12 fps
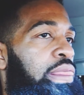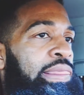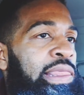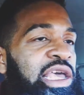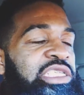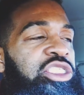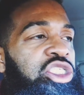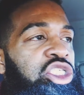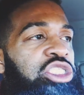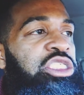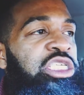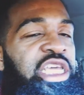Let's
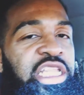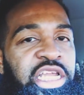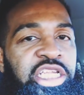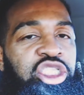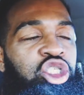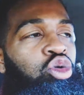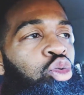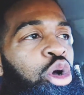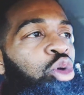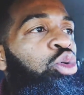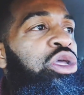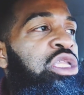just get into
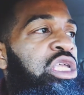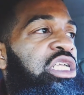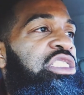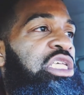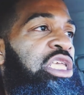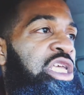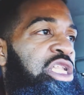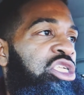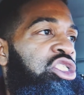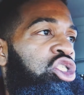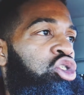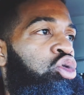what we need to get
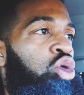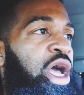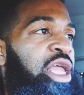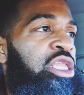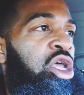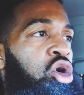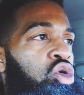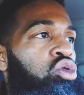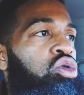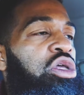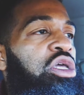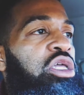into. I know
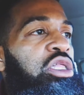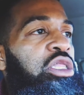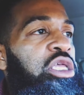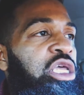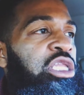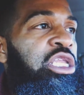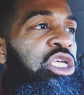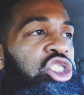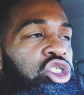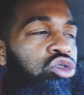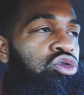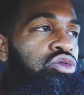the
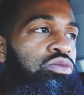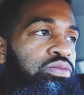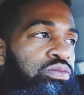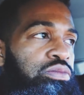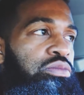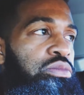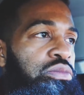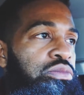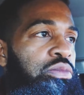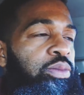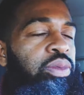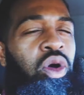initial
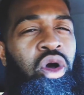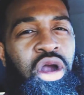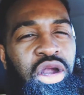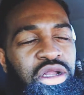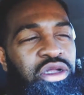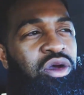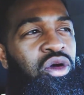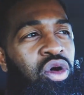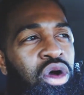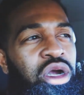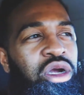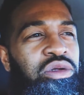part,
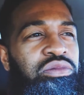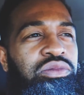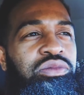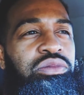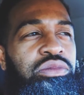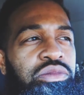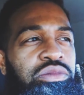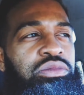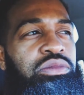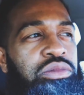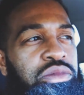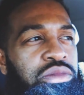or
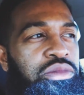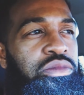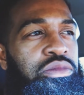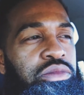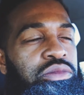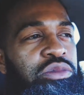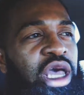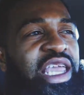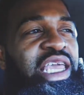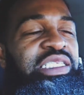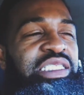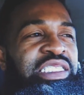I
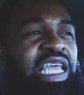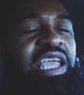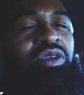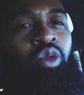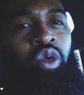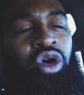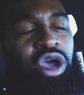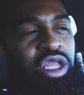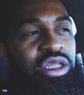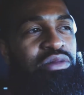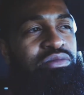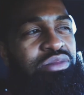guess day one.
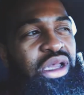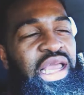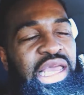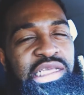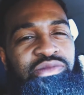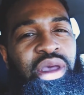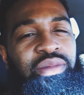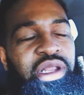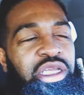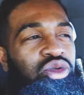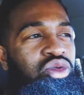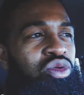I guess maybe
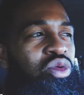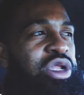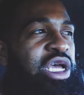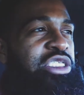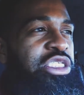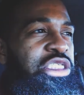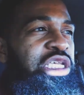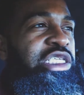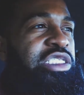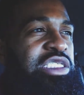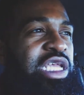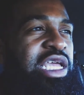that's what, what I should say
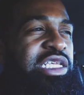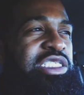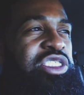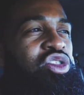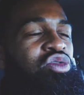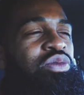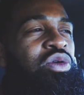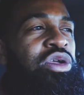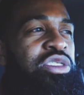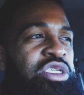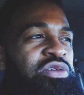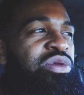since I guess it's two
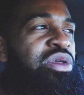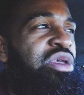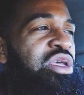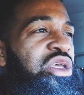parts of it.